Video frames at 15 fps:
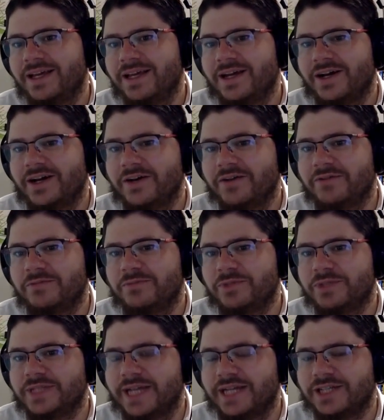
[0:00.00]
of
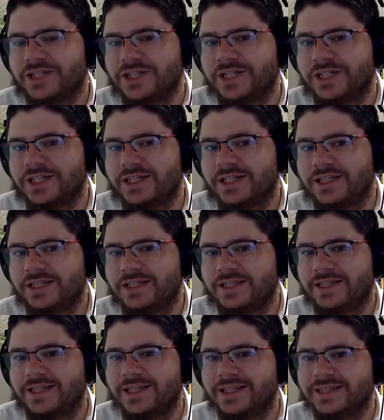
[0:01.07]
protection,
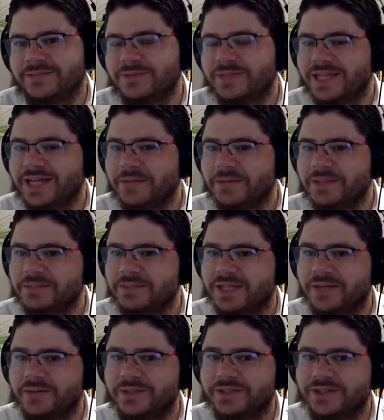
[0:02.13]
it doesn't really come into play
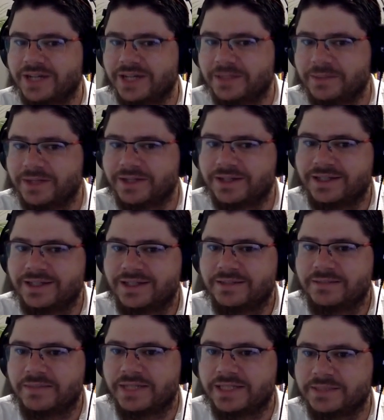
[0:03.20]
when you're talking about
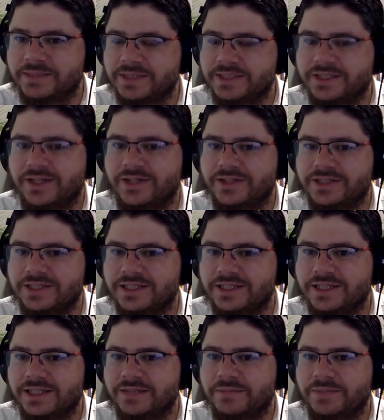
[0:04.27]
millions and millions of dollars and
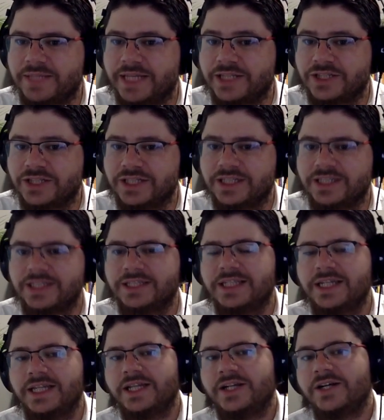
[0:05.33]
potentially
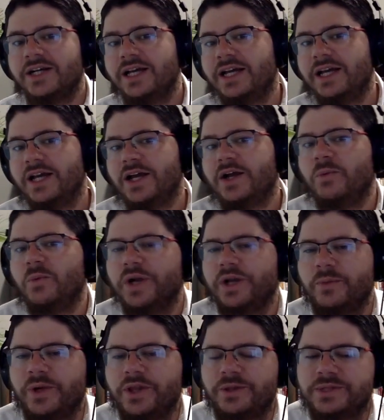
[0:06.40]
sitting there. What
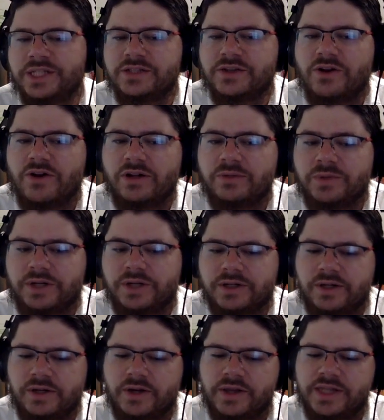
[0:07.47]
are those things called?
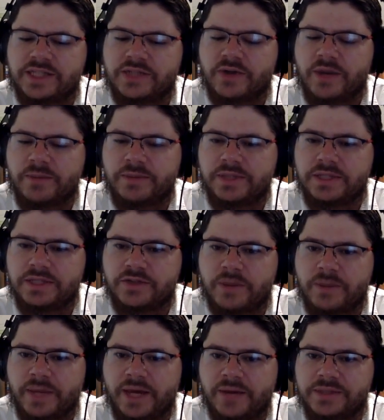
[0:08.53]
Where are they? Scrape
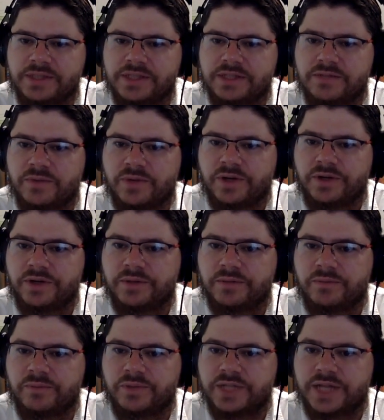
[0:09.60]
accounts where you
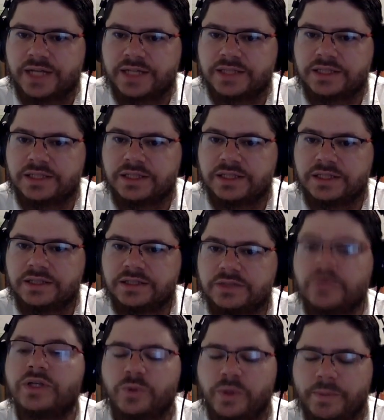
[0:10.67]
can protect
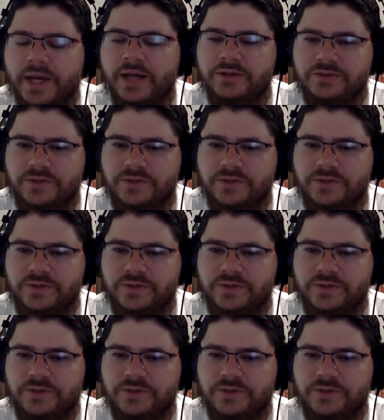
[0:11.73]
sweep accounts,